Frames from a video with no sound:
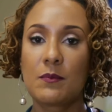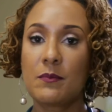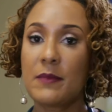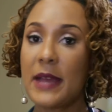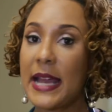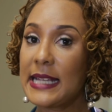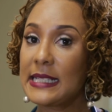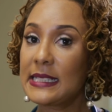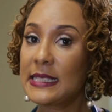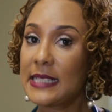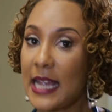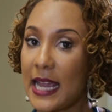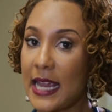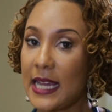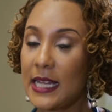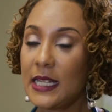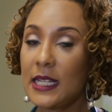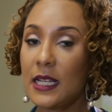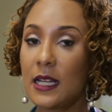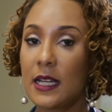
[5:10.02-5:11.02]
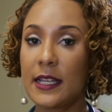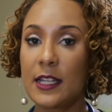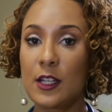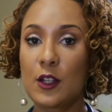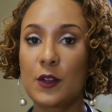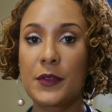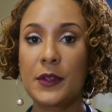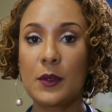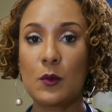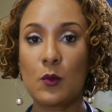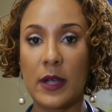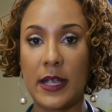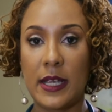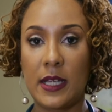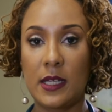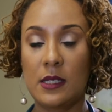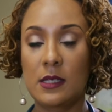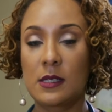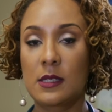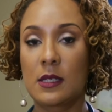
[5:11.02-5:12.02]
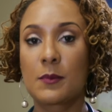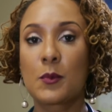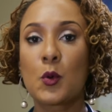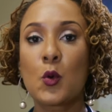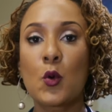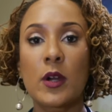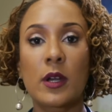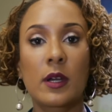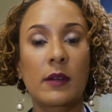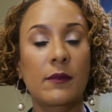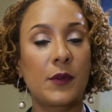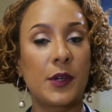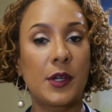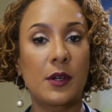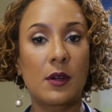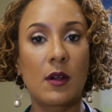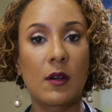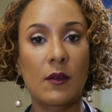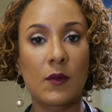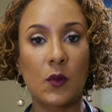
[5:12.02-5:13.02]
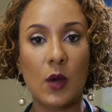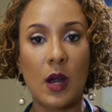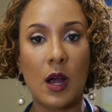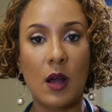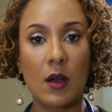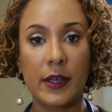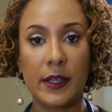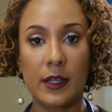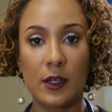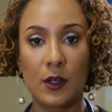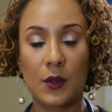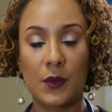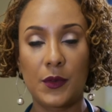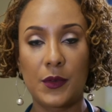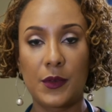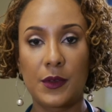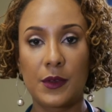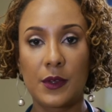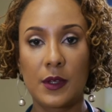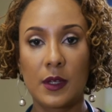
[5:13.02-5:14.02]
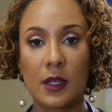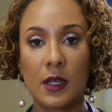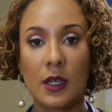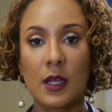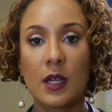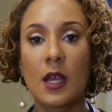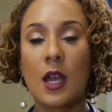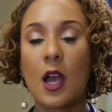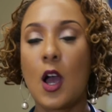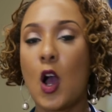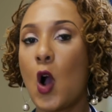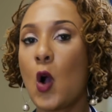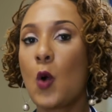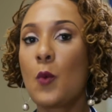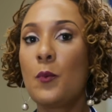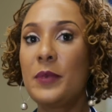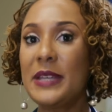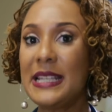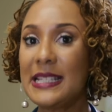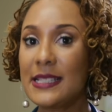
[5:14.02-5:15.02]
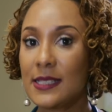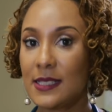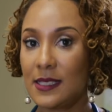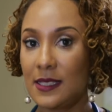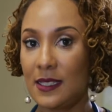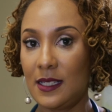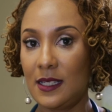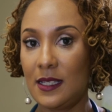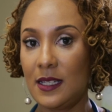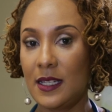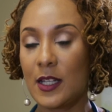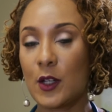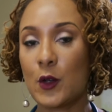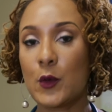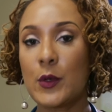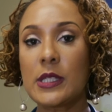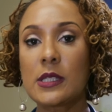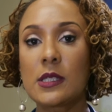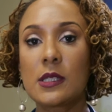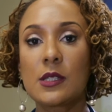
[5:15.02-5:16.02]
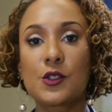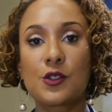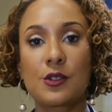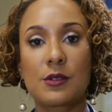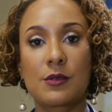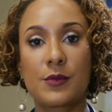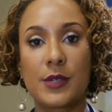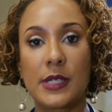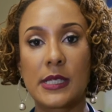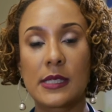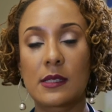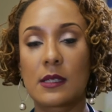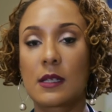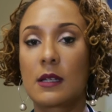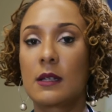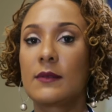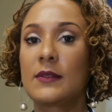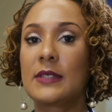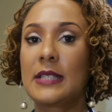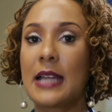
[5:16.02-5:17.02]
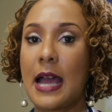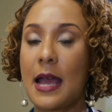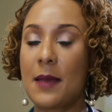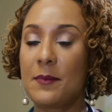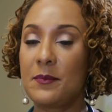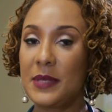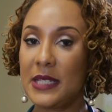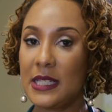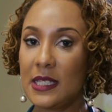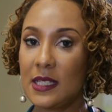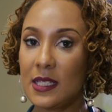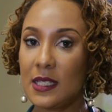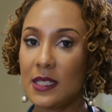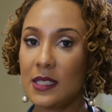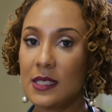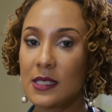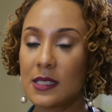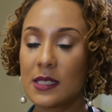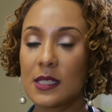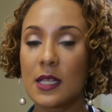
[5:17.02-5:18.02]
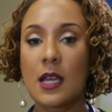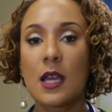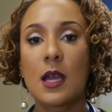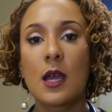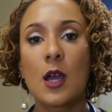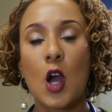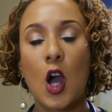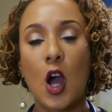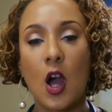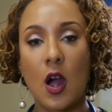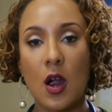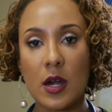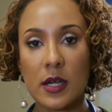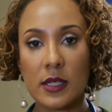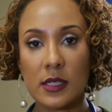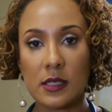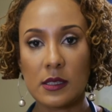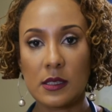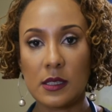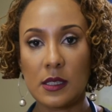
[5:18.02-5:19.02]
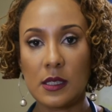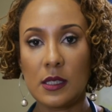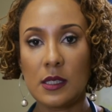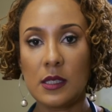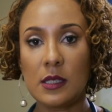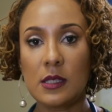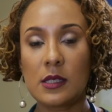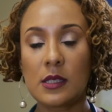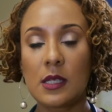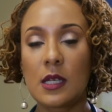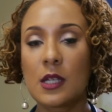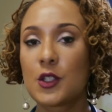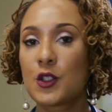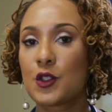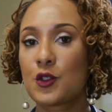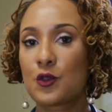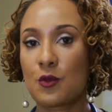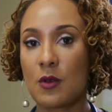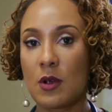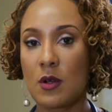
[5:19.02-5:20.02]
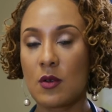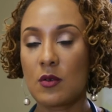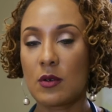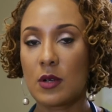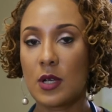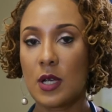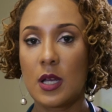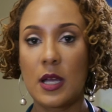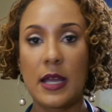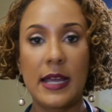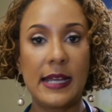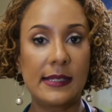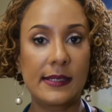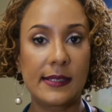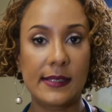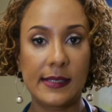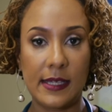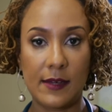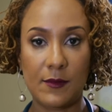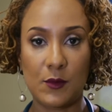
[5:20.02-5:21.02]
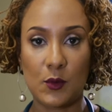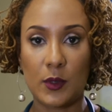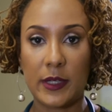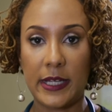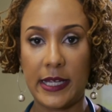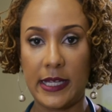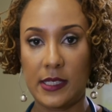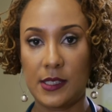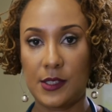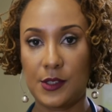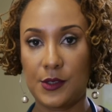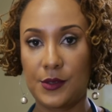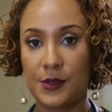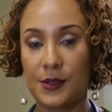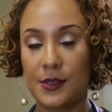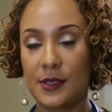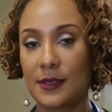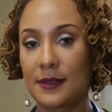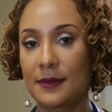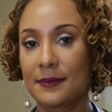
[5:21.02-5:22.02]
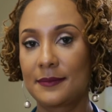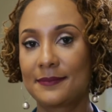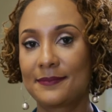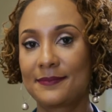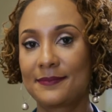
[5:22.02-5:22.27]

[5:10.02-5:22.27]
Maintaining a healthy weight is important for your overall health. Obesity increases your risk of diabetes, heart disease, stroke, and several cancers.